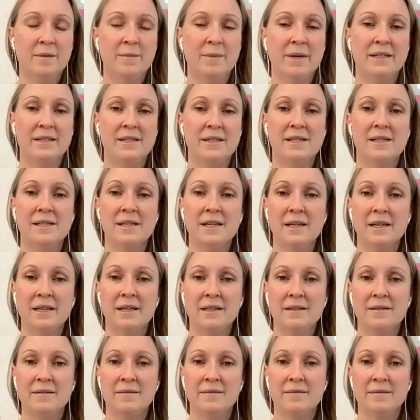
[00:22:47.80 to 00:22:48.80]
You might
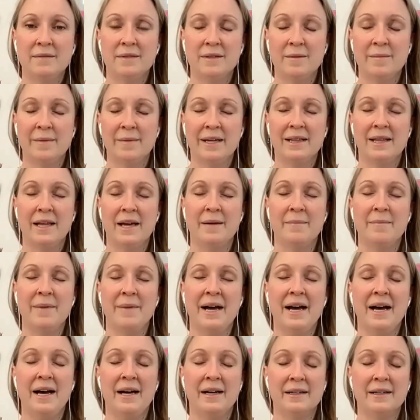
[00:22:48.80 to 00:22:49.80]
sit, you might lie
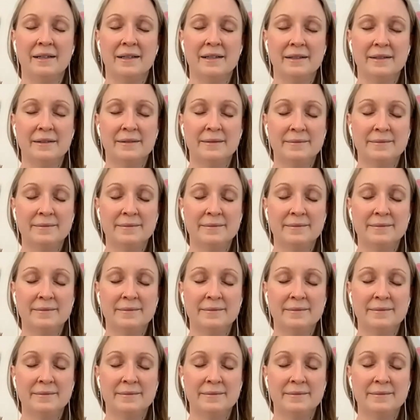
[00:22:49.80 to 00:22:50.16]
back,